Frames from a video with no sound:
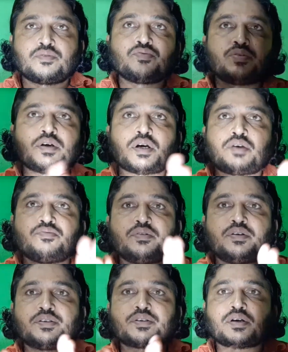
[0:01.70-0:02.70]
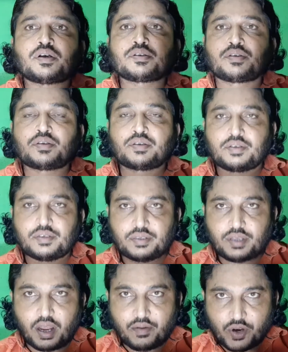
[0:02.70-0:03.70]
Today I will discuss
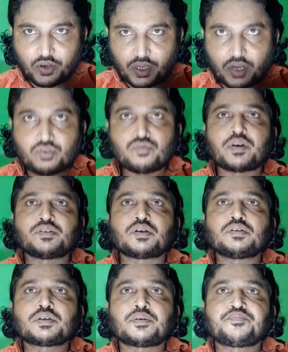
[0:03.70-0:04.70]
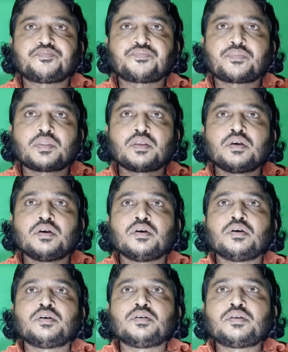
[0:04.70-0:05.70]
about the Hanuman Chalisa.
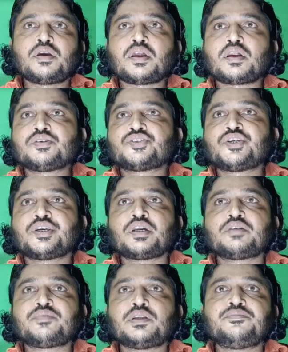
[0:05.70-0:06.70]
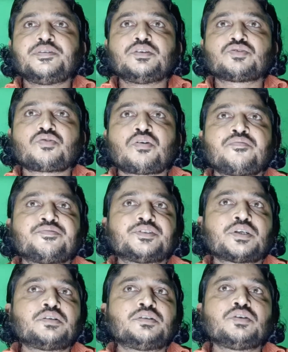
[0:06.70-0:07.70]
Rare and secret benefits of
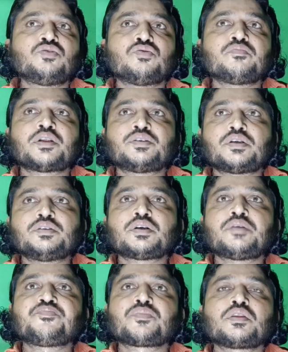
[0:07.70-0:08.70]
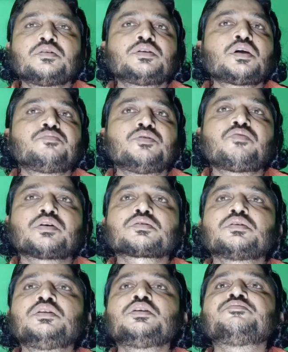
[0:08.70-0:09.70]
chanting Hanuman Chalisa. Dear viewers,
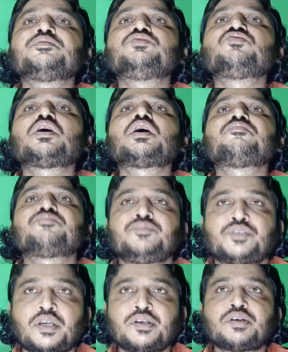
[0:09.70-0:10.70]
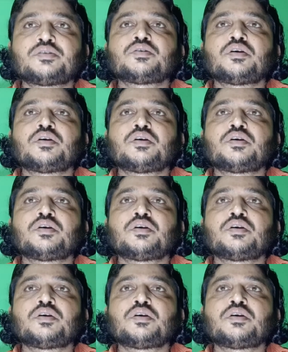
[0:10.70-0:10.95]
in this video I have chanted